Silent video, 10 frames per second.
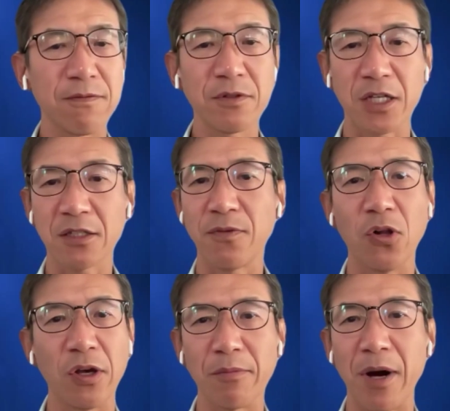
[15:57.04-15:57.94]
just
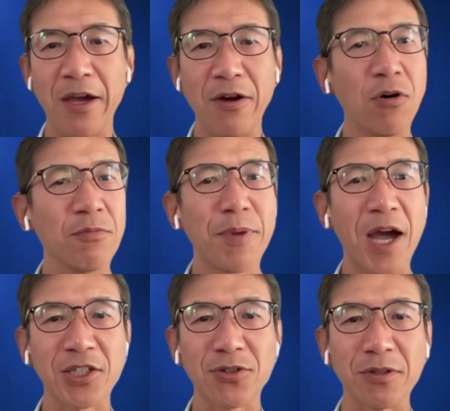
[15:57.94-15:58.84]
following my own
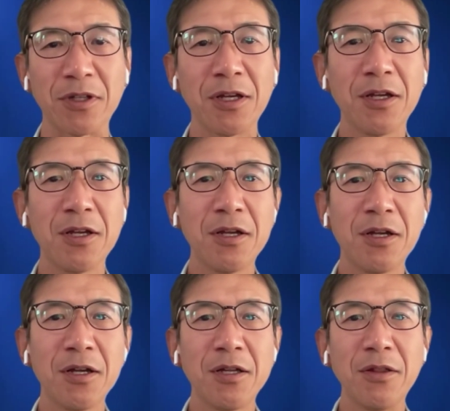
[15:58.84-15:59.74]
passion.
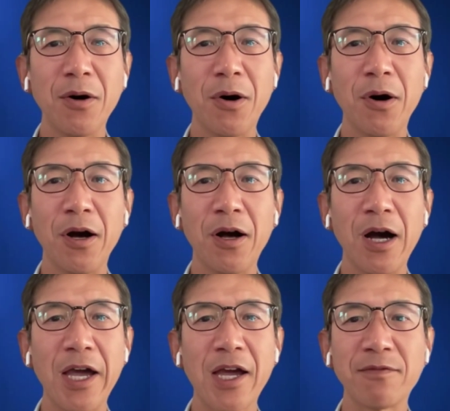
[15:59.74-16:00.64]
No,
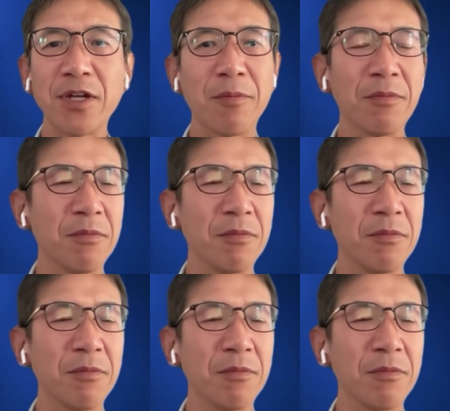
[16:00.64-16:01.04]
I have done